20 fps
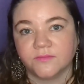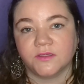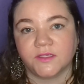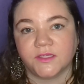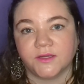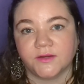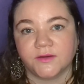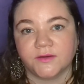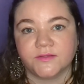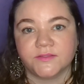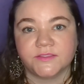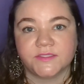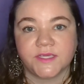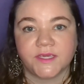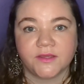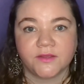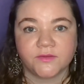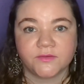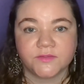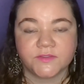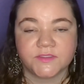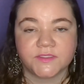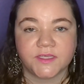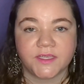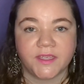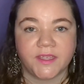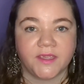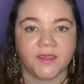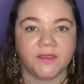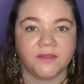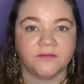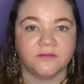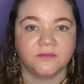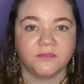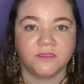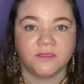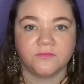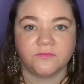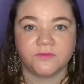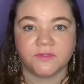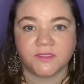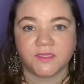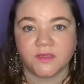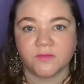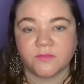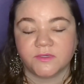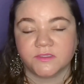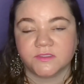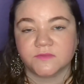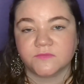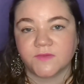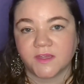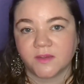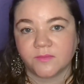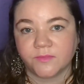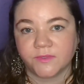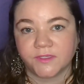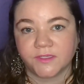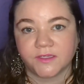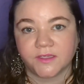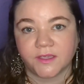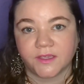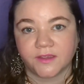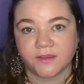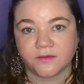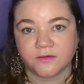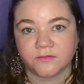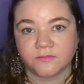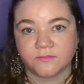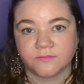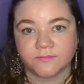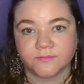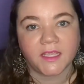Kieran's house and live with him and his family again.